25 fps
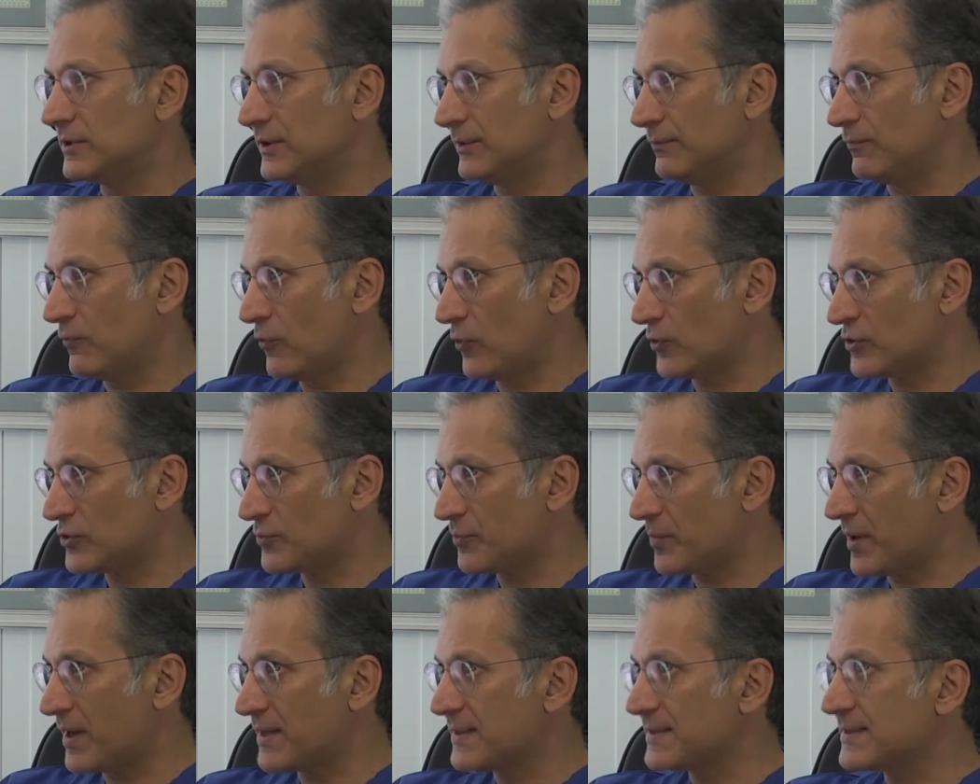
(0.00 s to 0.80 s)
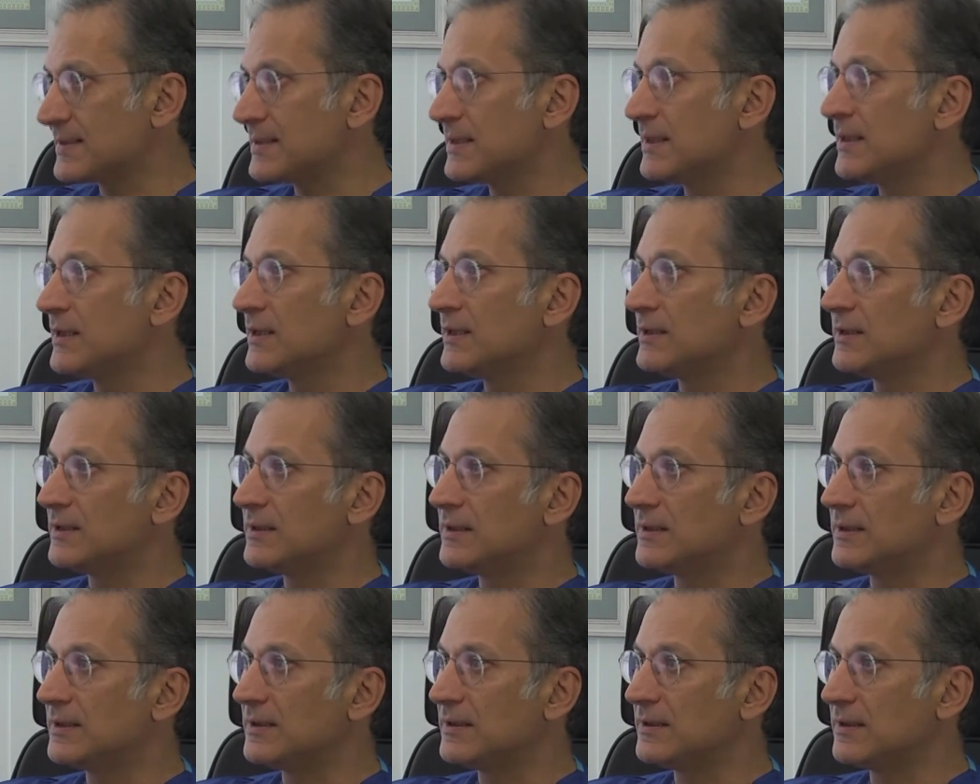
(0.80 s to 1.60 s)
voice box,
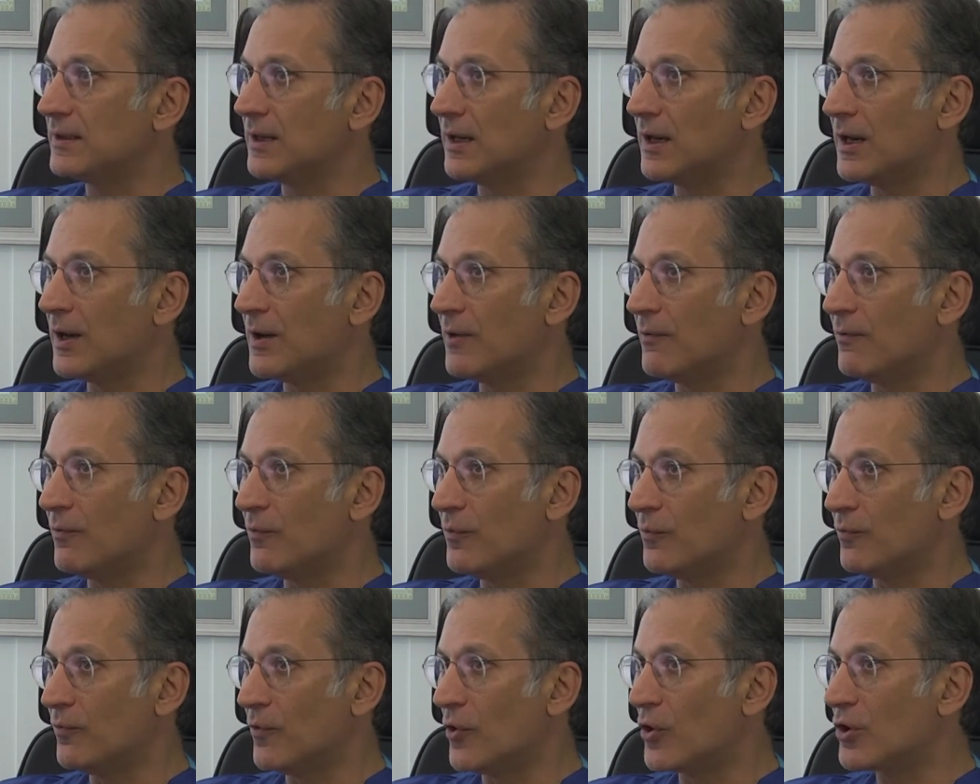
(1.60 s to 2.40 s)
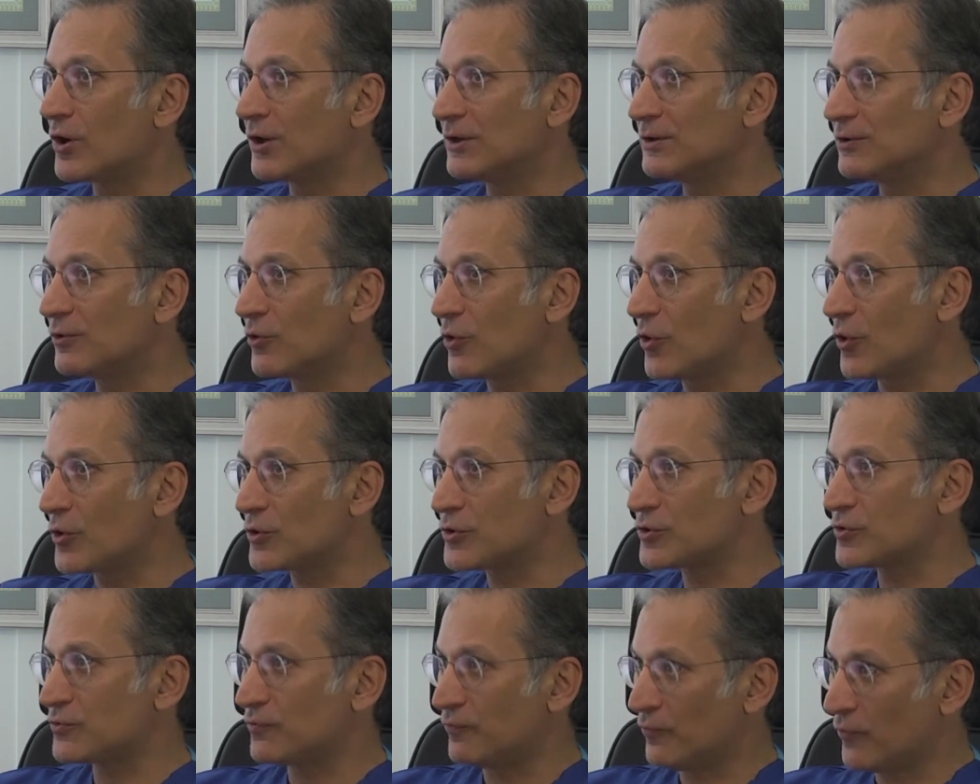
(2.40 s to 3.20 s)
the vocal
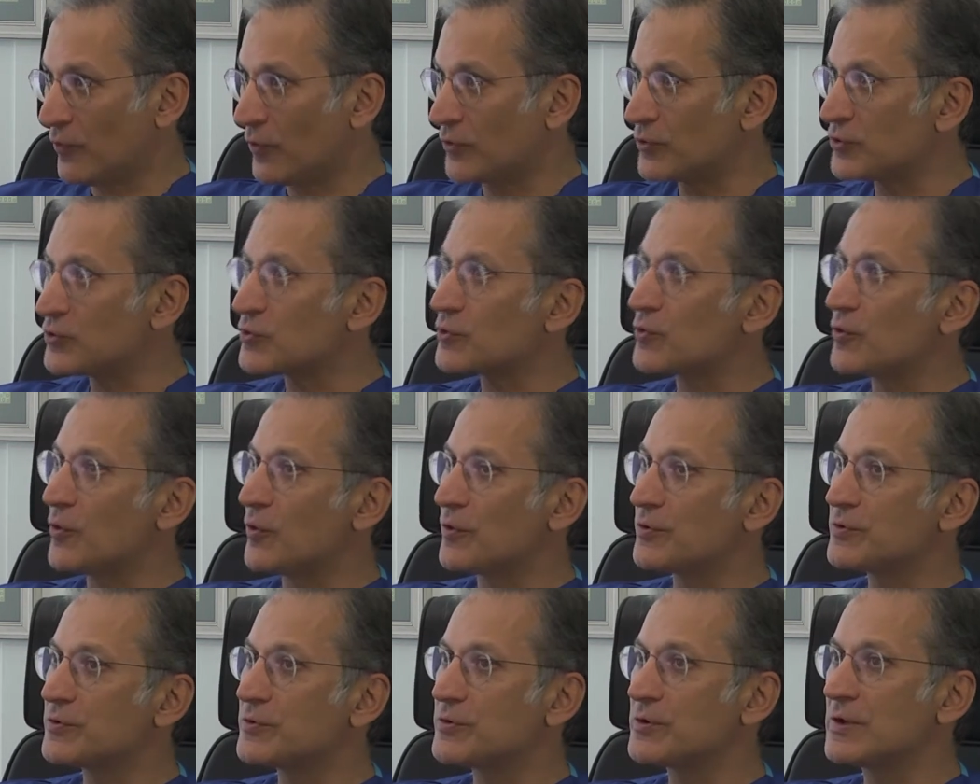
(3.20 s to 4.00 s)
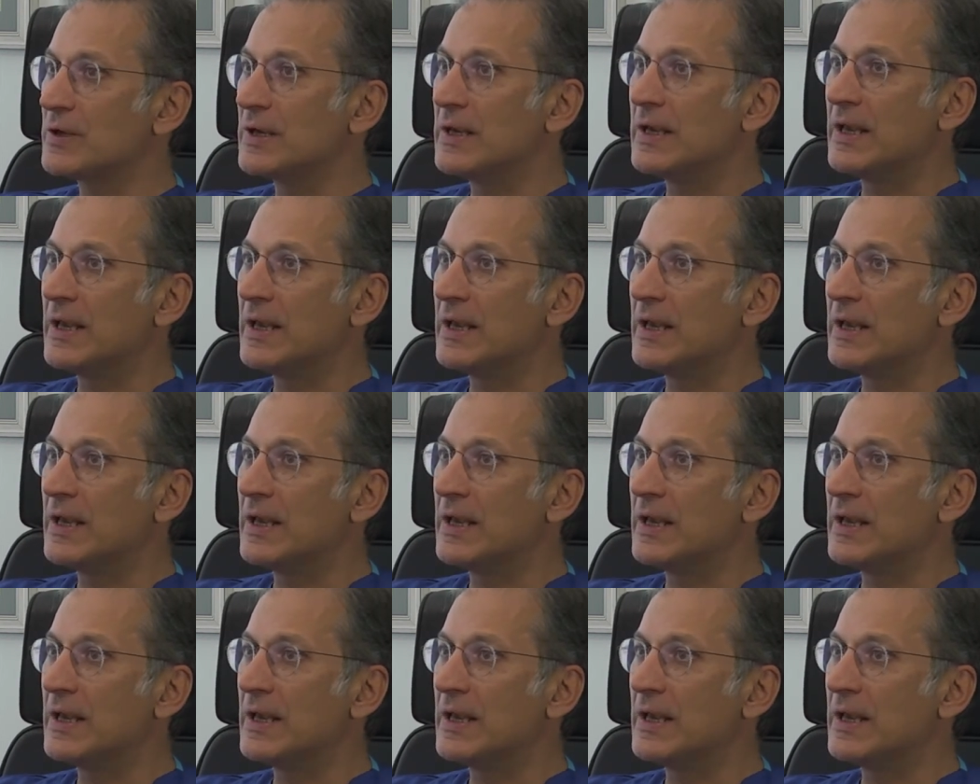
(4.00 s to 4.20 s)
cords, voice cords,